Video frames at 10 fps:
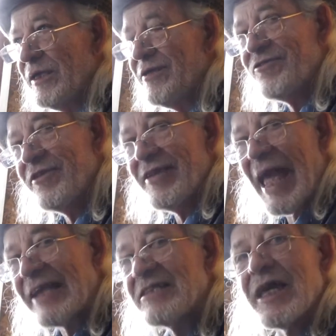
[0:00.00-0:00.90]
So he
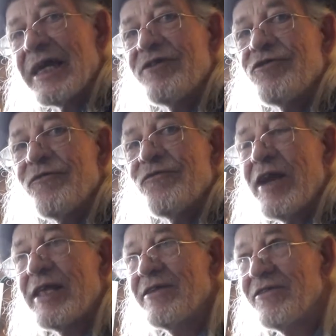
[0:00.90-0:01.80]
acts like he's your
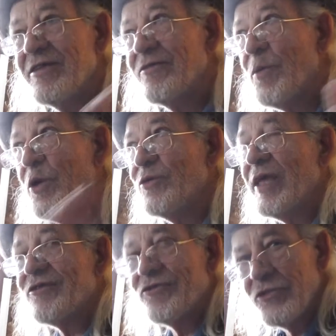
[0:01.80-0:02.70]
friend, he's in the boat
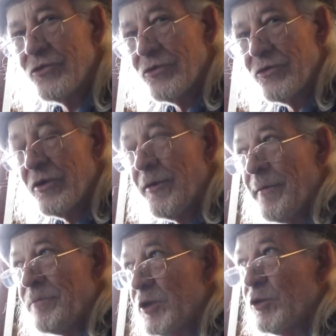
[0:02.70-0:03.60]
next to you, and
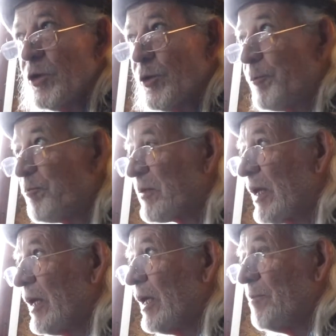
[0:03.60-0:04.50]
you know,
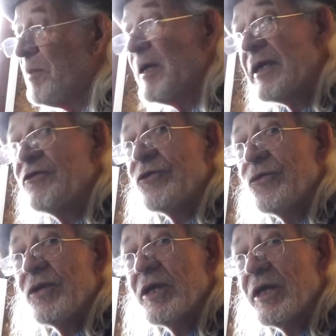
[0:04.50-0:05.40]
but he isn't
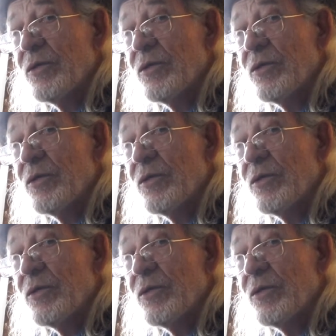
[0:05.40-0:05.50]
really.